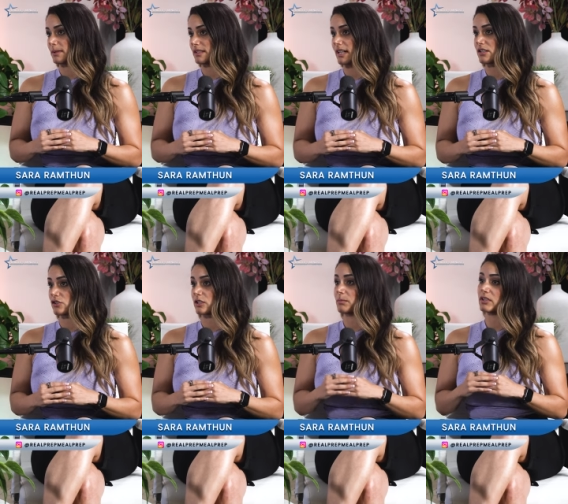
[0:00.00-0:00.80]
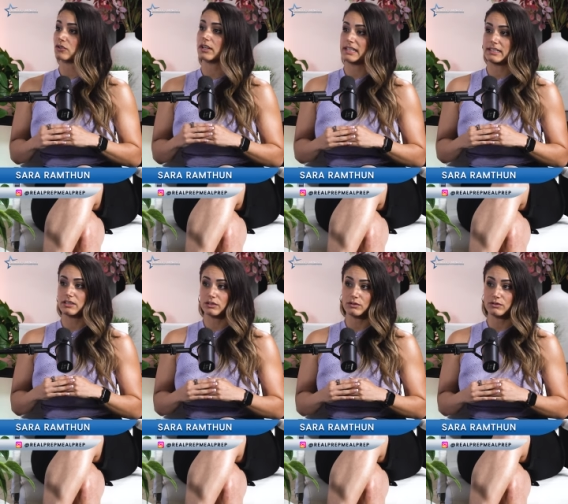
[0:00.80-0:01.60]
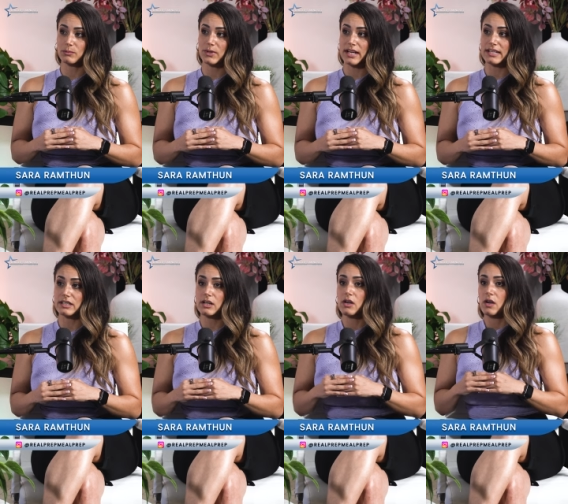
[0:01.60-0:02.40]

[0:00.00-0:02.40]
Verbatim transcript: in danger, but trying to lose weight.